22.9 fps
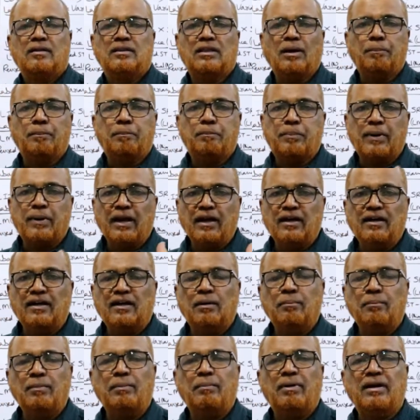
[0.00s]
The
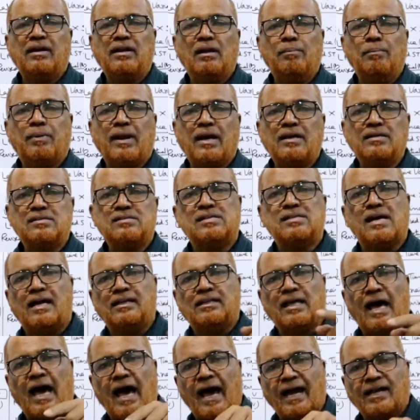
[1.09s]
predetermined material price
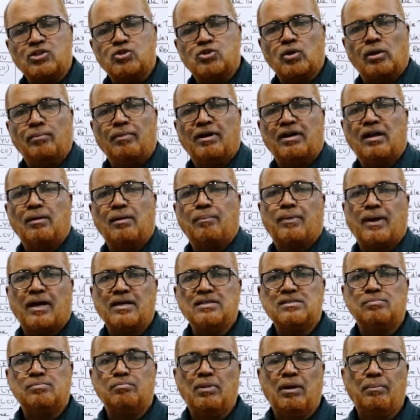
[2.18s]
and the actual material
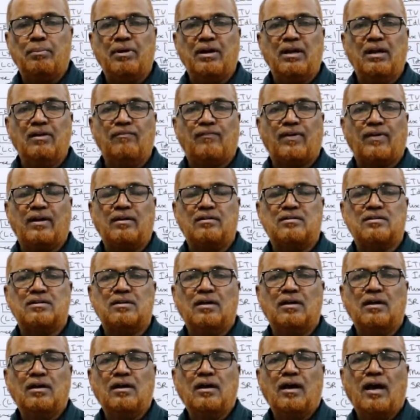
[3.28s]
price may be different,
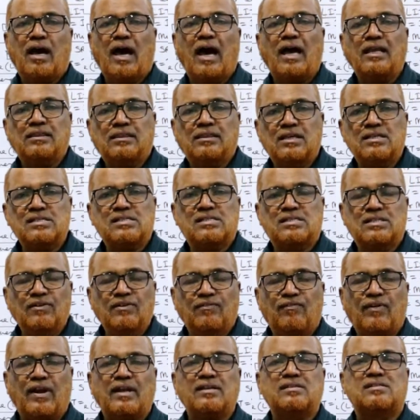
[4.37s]
and this
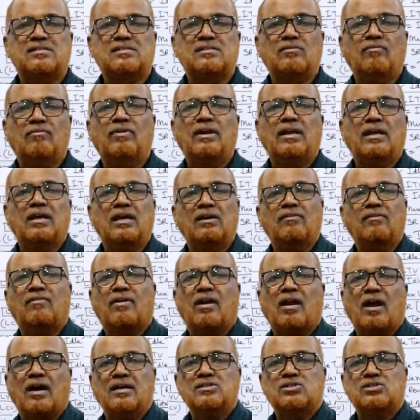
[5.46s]
difference will give
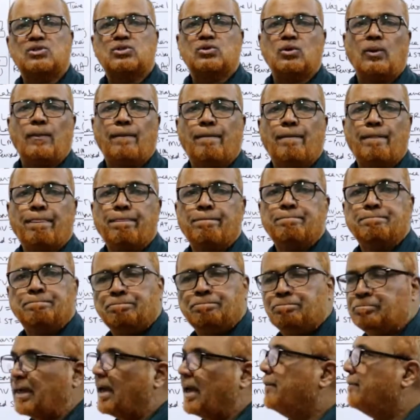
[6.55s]
rise to
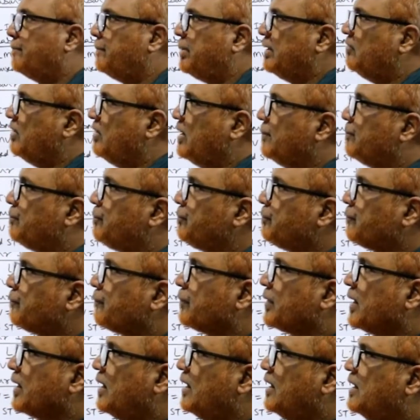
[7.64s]
MPV.
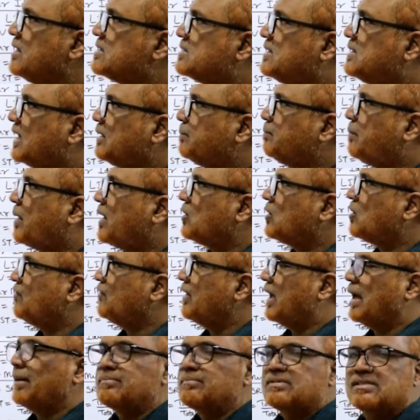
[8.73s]
It is that part
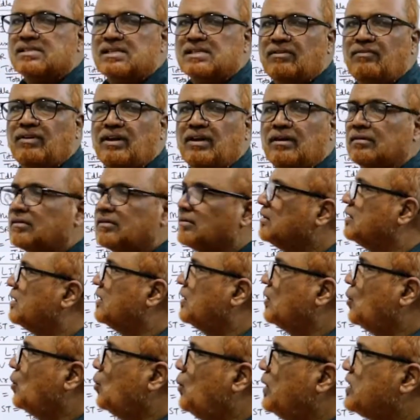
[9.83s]
of MCV
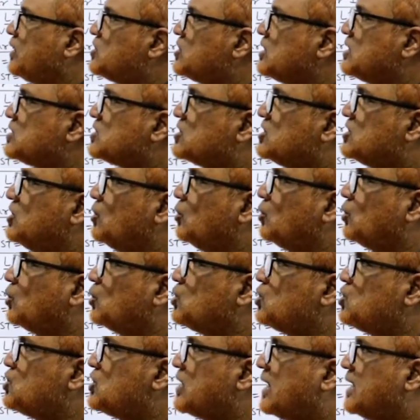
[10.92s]
which is due
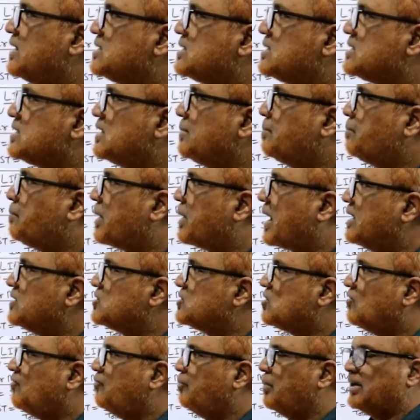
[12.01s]
to changes in
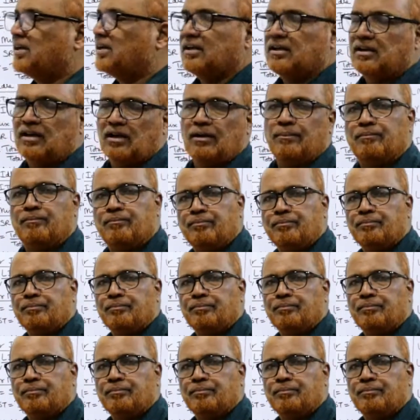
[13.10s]
price of material.